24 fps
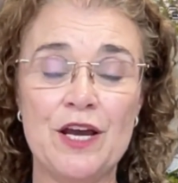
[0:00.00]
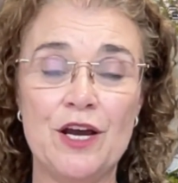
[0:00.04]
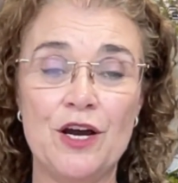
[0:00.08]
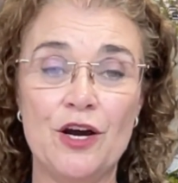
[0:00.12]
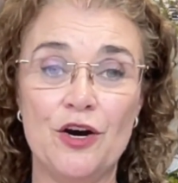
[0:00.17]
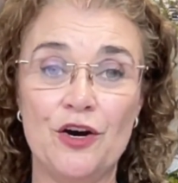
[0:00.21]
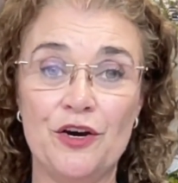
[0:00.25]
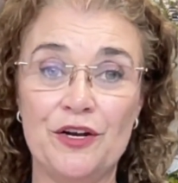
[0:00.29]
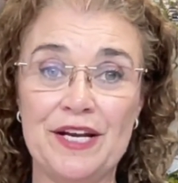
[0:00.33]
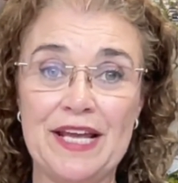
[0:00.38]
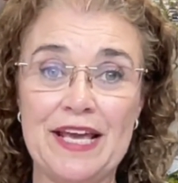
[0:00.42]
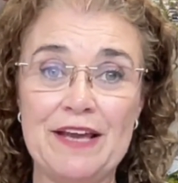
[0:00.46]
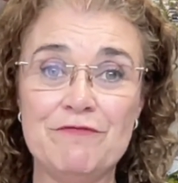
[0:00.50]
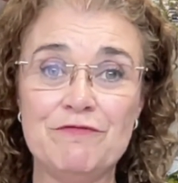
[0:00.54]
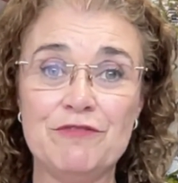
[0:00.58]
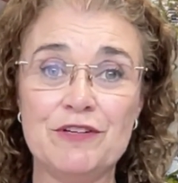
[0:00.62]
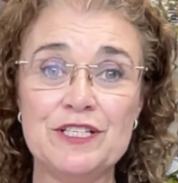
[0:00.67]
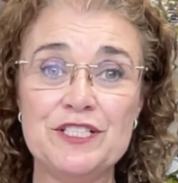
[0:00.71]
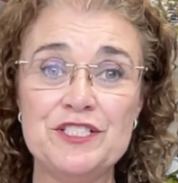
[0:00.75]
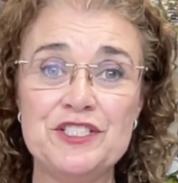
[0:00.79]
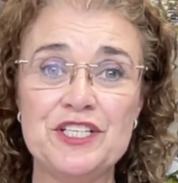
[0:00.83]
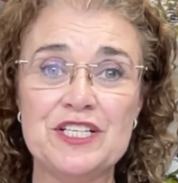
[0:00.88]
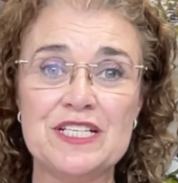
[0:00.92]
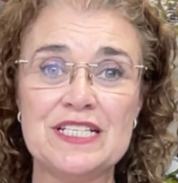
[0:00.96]
On
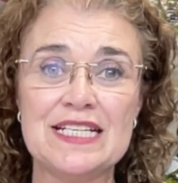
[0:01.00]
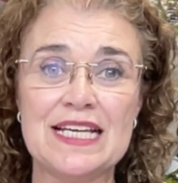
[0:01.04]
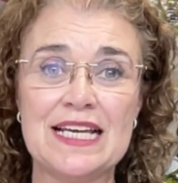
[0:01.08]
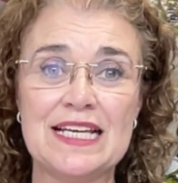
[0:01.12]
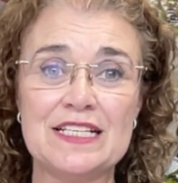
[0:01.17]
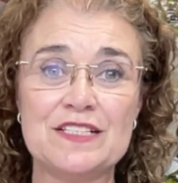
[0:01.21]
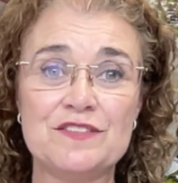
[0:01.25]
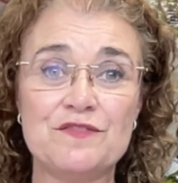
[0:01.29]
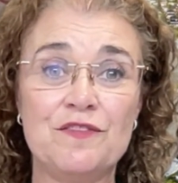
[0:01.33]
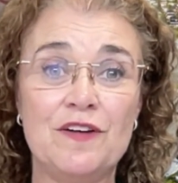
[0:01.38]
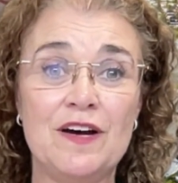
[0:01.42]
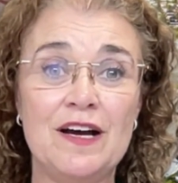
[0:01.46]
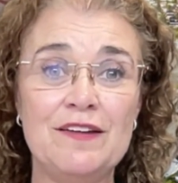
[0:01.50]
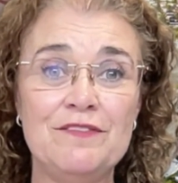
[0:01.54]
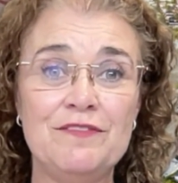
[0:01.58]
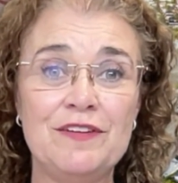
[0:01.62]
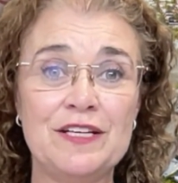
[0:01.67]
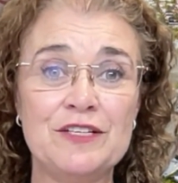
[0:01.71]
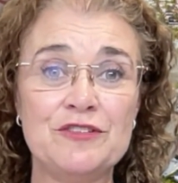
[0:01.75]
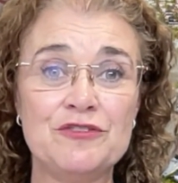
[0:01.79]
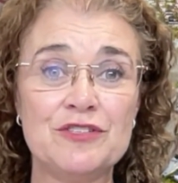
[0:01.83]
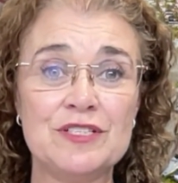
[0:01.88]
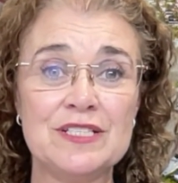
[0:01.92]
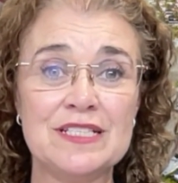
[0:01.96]
average, it takes
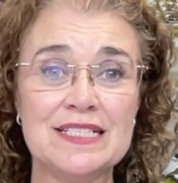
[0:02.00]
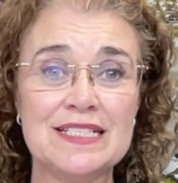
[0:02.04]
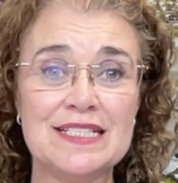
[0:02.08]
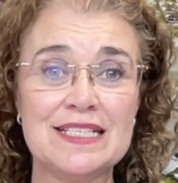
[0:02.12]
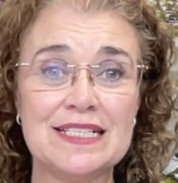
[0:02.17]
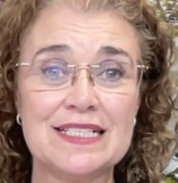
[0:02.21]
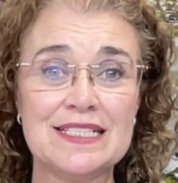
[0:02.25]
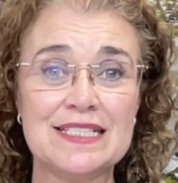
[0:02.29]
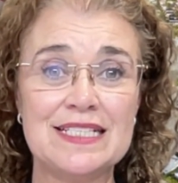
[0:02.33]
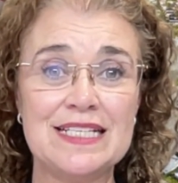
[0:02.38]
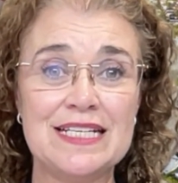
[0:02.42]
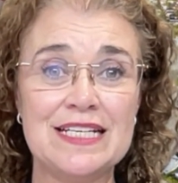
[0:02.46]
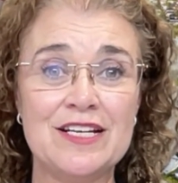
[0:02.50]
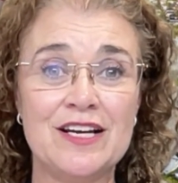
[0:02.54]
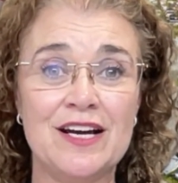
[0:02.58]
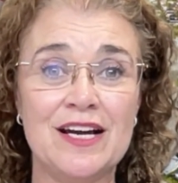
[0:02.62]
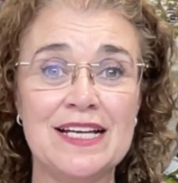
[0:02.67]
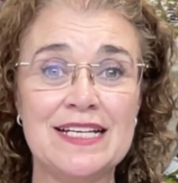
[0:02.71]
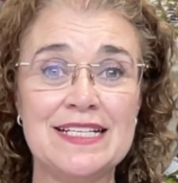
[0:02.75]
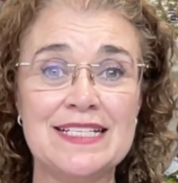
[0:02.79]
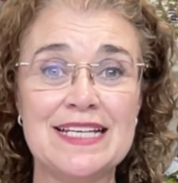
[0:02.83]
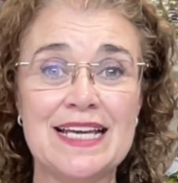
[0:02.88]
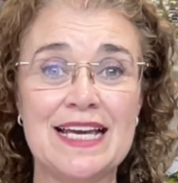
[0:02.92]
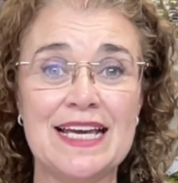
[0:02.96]

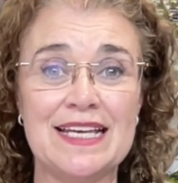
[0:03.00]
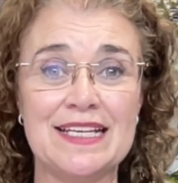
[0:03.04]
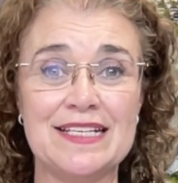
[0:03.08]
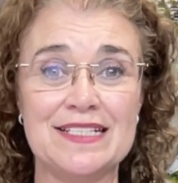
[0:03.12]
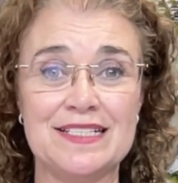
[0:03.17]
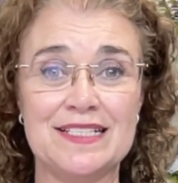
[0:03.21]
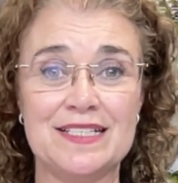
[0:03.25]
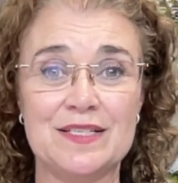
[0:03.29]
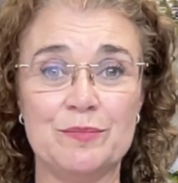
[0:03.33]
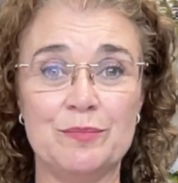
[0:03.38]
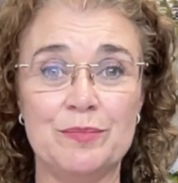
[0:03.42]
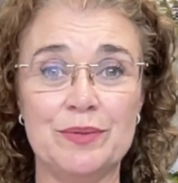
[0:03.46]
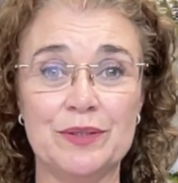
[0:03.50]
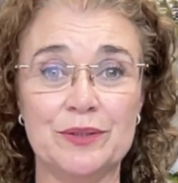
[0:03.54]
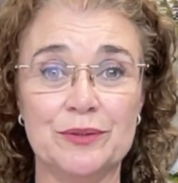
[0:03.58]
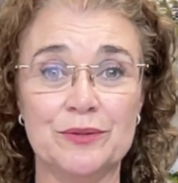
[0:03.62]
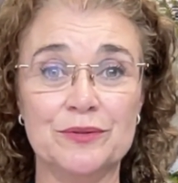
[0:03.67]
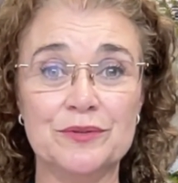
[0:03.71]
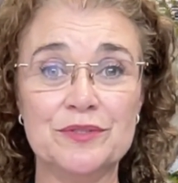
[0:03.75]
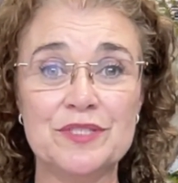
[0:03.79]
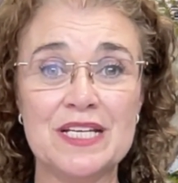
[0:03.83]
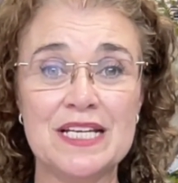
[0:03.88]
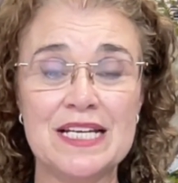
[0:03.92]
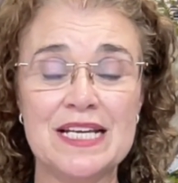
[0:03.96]
569 days to
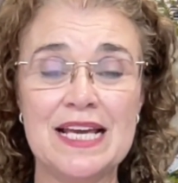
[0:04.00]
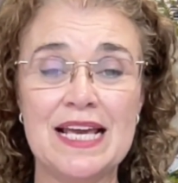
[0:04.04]
build